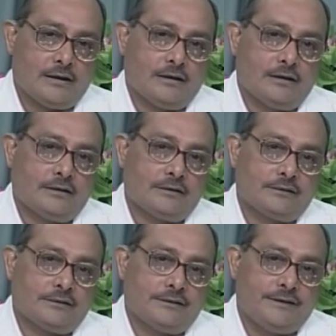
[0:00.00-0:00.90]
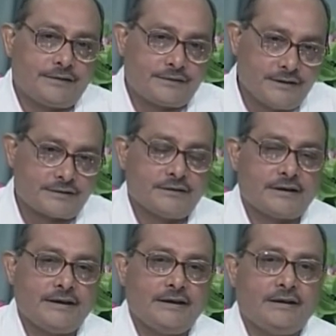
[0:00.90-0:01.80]
Uh, this
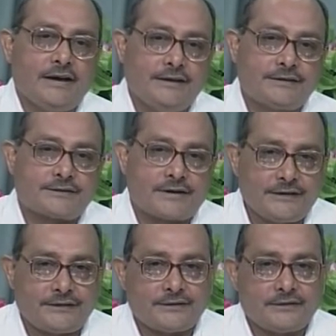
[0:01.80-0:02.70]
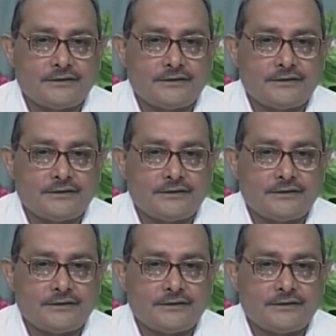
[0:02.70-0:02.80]
dictionary lays stress